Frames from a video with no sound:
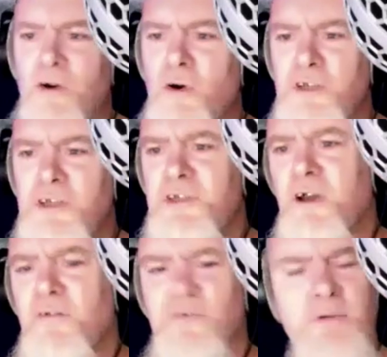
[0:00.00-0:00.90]
noises and
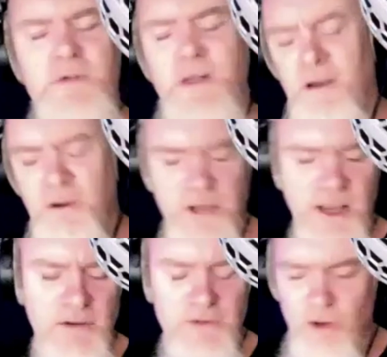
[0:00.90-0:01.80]
stuff, and I was like, oh, okay,
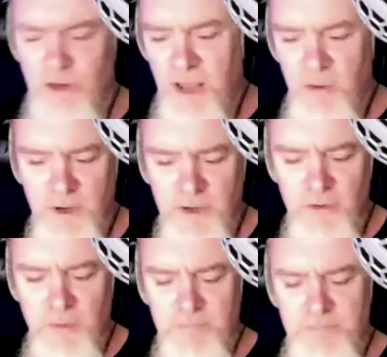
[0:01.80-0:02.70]
I'll sort that out when I
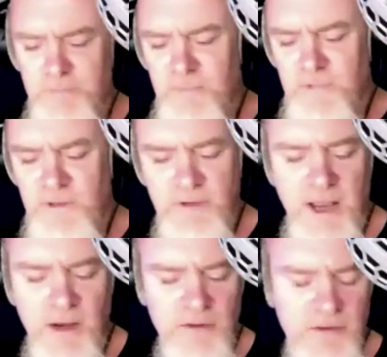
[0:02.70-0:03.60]
do my
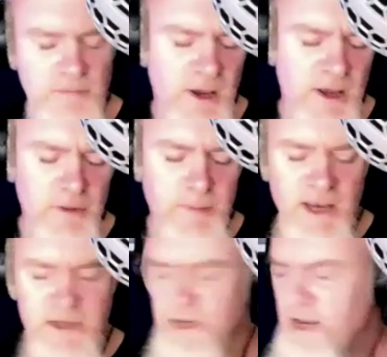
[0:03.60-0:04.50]
other
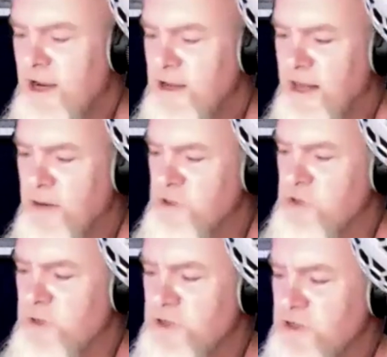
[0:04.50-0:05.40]
pass. And then I was
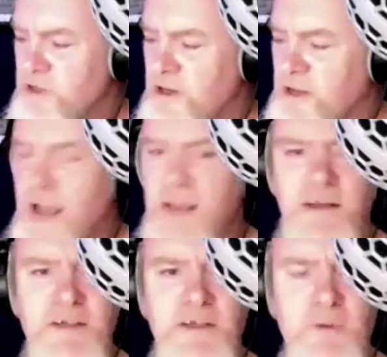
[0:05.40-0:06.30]
switching to the guide,
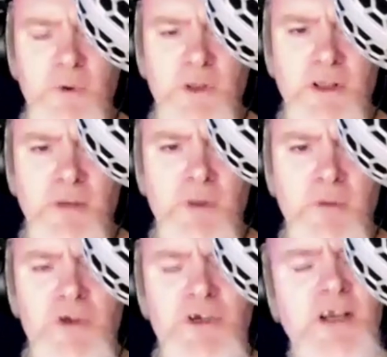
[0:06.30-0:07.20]
listening to what they'd done with the
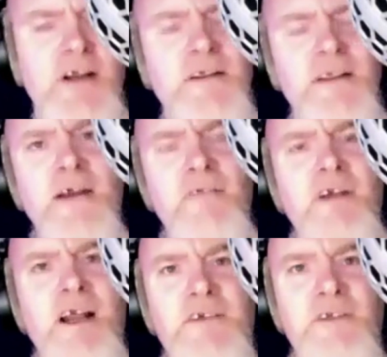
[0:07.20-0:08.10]
music, and then I
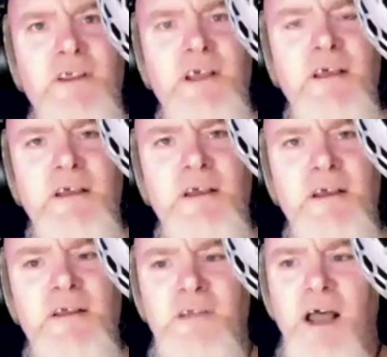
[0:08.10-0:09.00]
realised that the
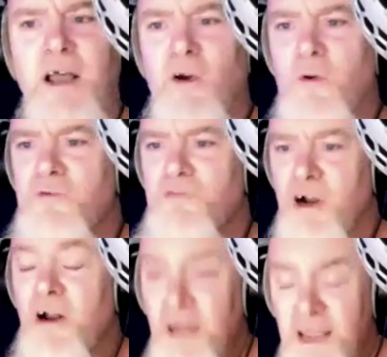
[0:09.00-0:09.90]
dialogue was
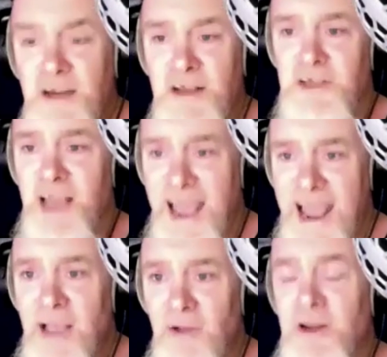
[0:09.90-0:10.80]
clean as
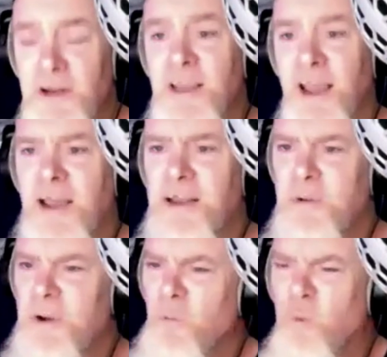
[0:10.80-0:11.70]
hell in the guide, and I
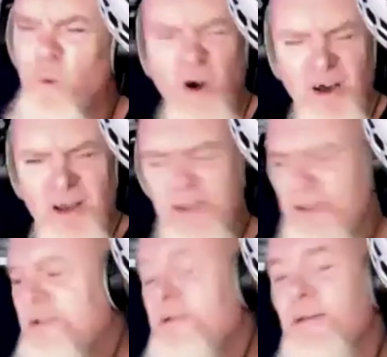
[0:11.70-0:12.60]
went, what?
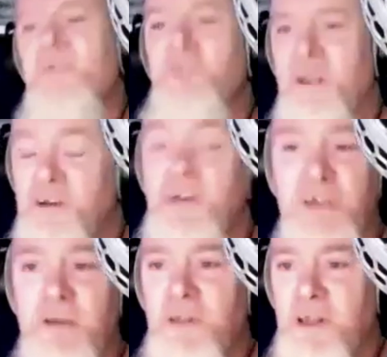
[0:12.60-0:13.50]
So it
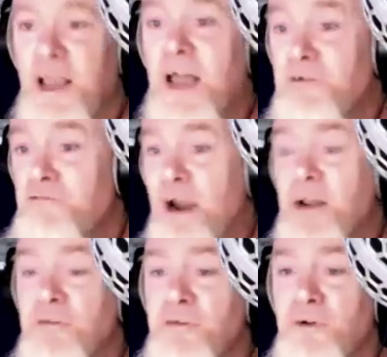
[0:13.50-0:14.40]
turns out that the guy had ran
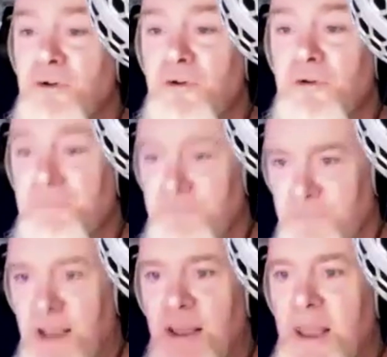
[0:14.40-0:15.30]
it through
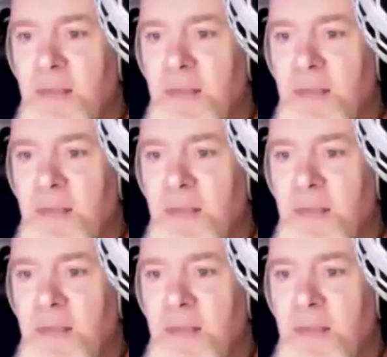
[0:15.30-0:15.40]
that